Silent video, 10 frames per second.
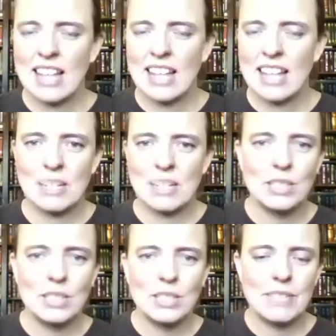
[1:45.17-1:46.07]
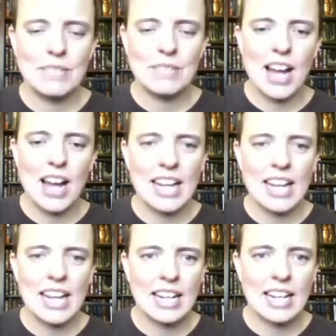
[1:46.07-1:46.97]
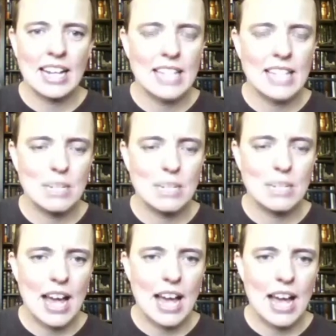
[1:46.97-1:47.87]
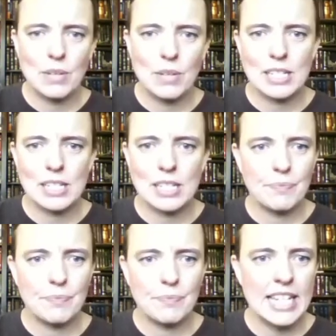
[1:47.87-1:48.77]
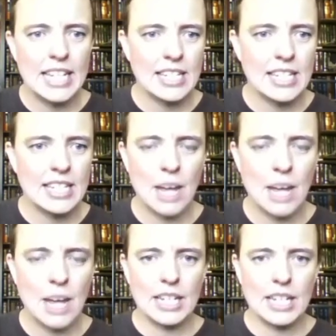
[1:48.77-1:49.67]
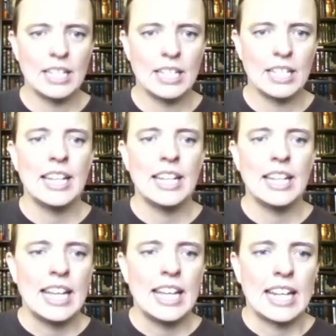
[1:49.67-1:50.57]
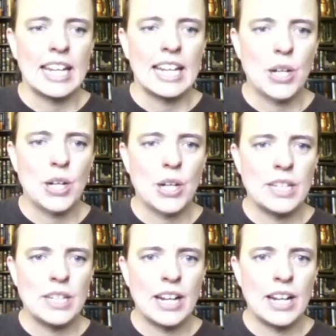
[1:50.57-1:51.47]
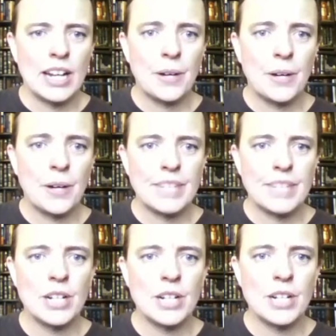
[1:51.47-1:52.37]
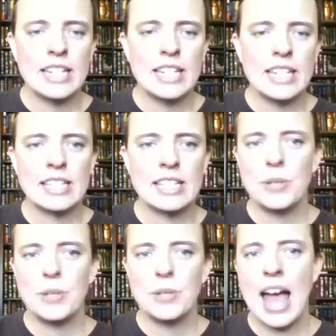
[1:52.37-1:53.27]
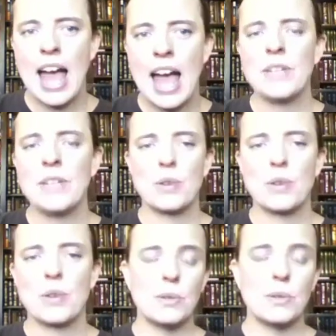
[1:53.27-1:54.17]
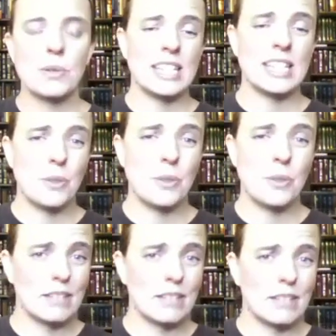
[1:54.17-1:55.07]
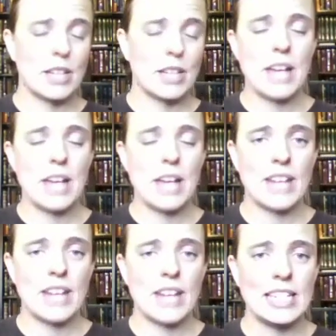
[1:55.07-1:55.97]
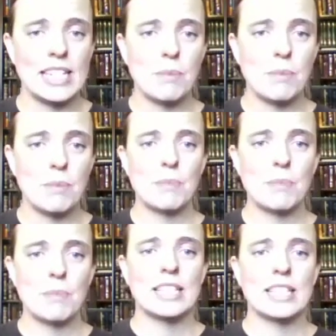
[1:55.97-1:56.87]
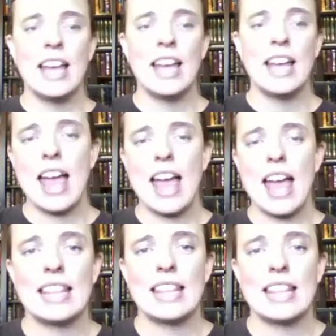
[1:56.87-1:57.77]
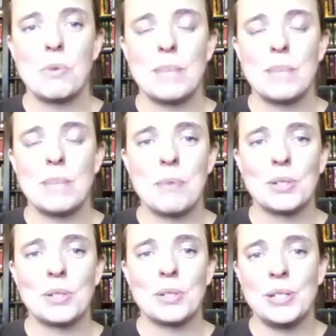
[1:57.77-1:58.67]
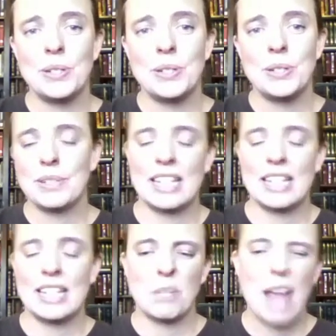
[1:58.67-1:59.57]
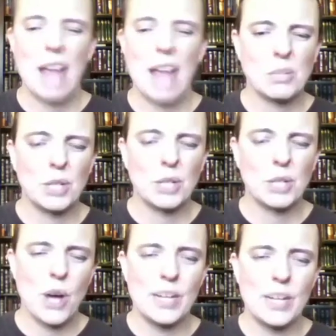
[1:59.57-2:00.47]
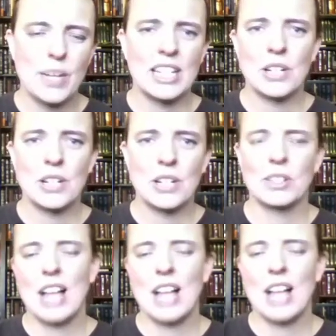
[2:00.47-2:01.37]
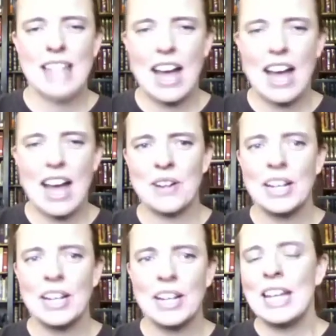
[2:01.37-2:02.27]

That's completely fine, and I can text you back with some hints to help you get going there. Here is if you have trouble with D2L. So we have an IT department, and they will be able to get your password going, or if you're locked out.